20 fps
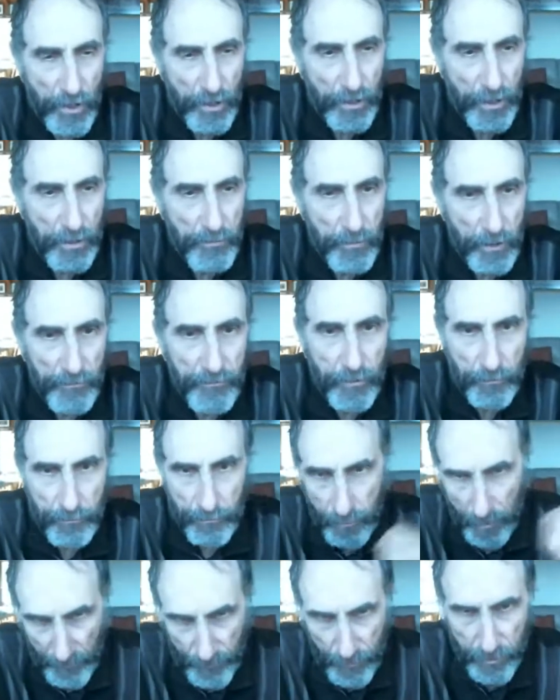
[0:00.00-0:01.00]
prisoner's
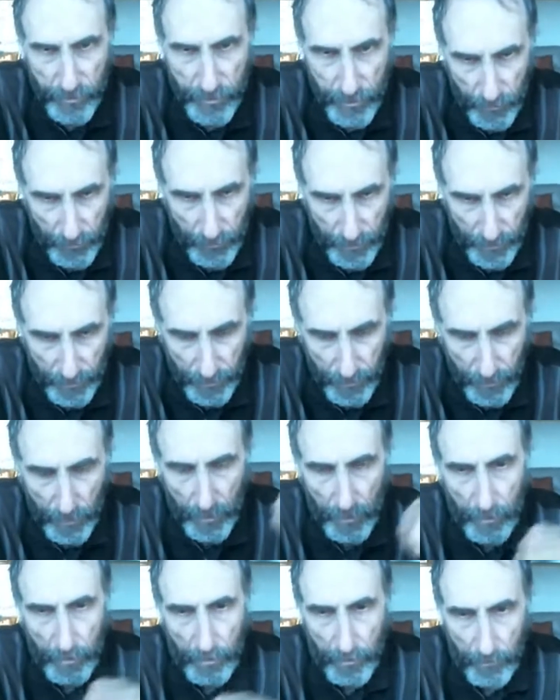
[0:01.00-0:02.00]
dilemma by
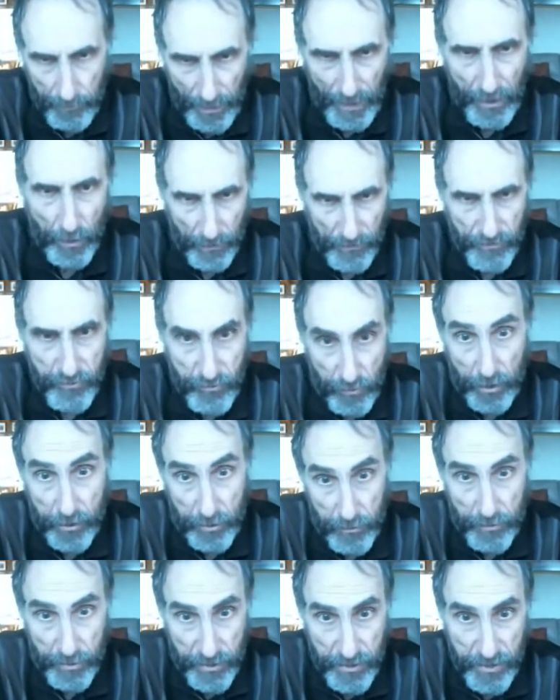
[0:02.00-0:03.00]
virtue of the
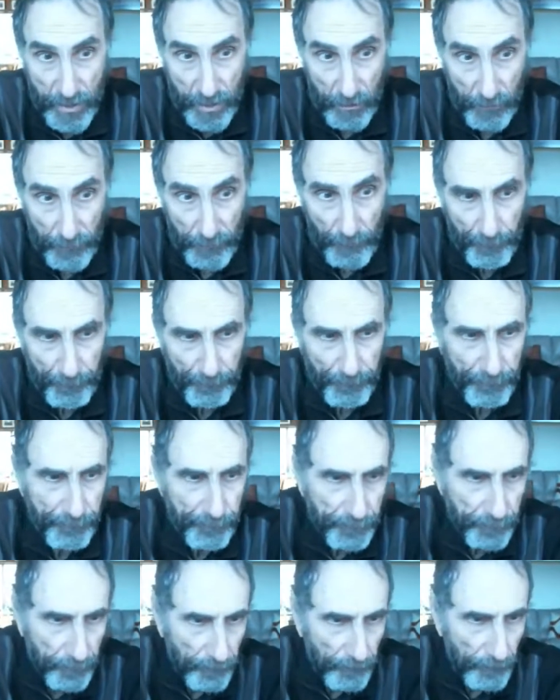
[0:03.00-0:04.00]
payoff structure itself,